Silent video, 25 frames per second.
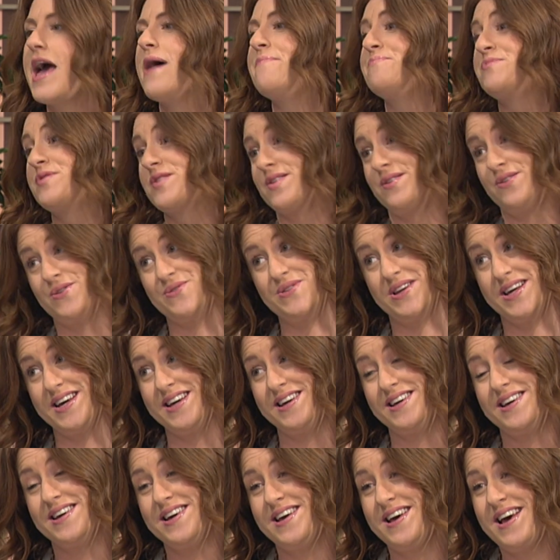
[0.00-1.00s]

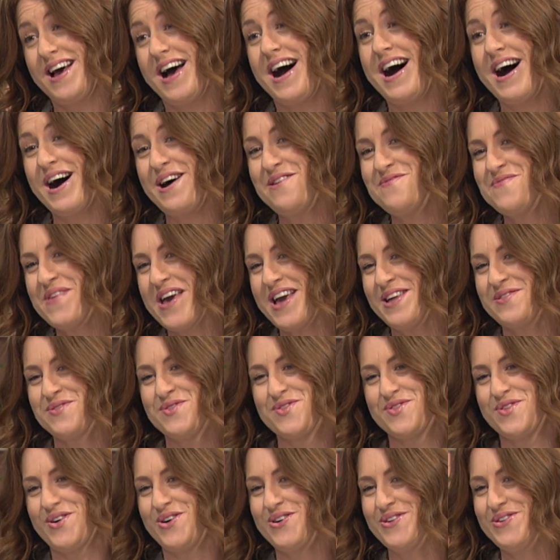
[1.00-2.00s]
Absolutely. Um, and
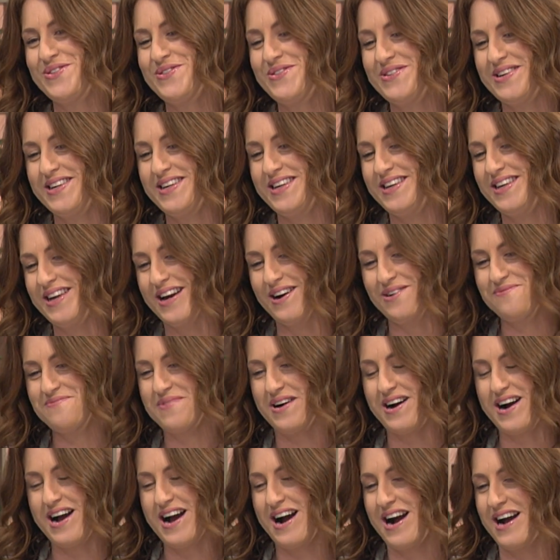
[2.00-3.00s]
so, yeah,
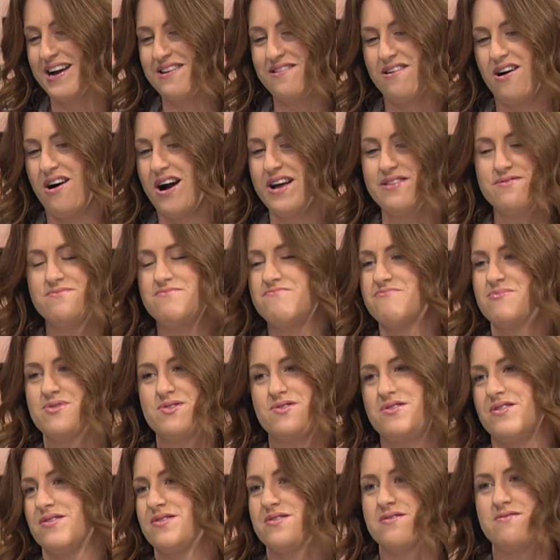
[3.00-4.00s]
I, I, I
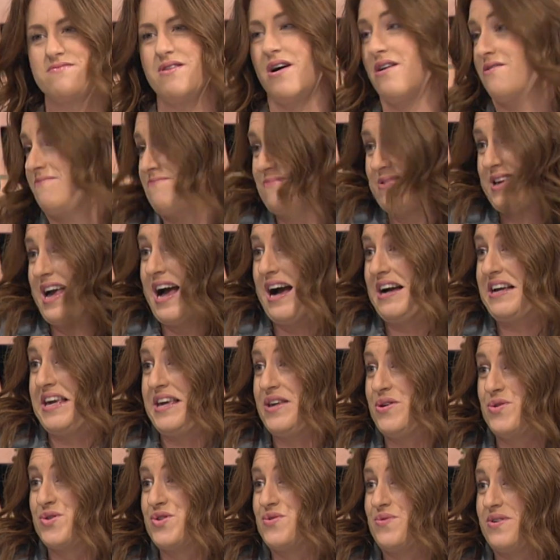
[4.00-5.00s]
just I can't
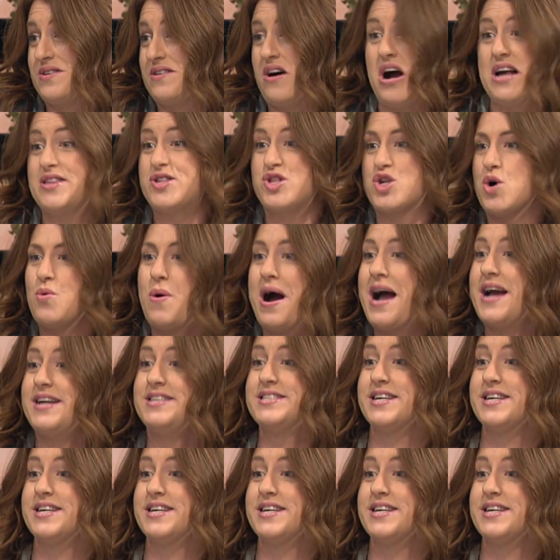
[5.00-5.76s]
get used to do it. You watch I still it, hate